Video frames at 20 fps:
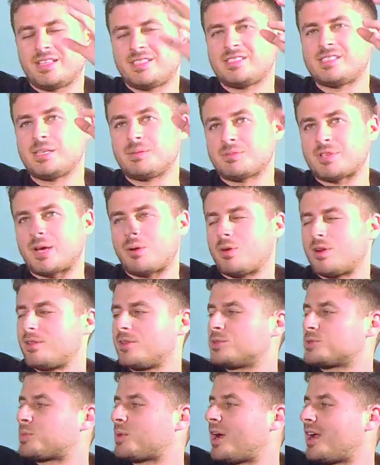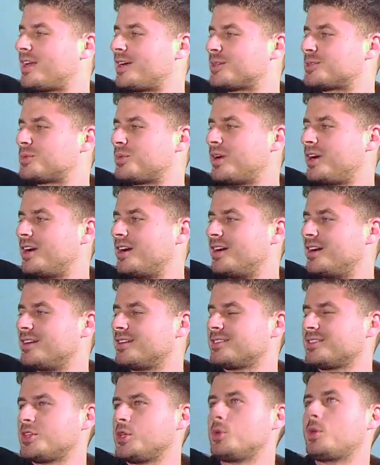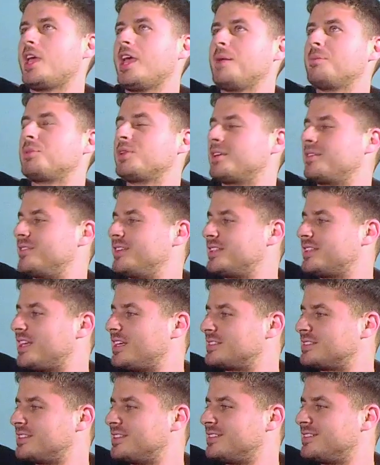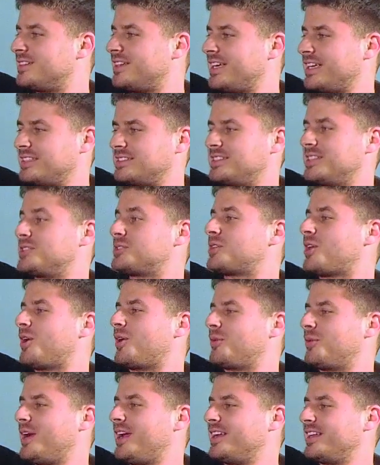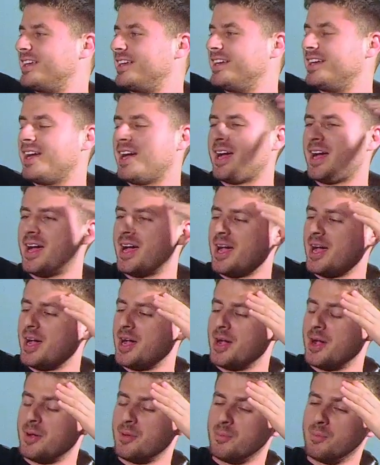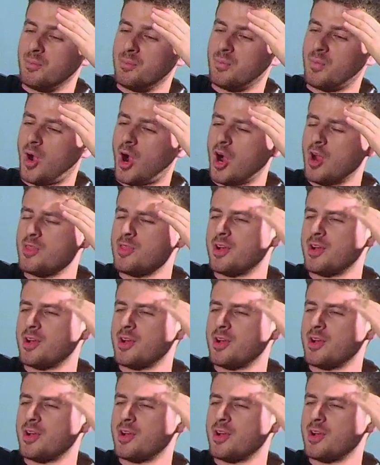It seems like one of those products where you can't believe it doesn't exist already. Yeah. Um, are